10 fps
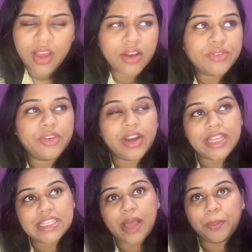For an
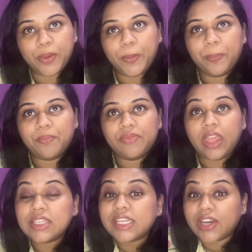example,
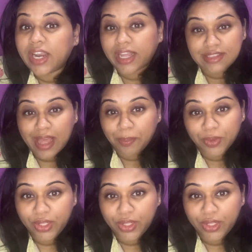there's a great example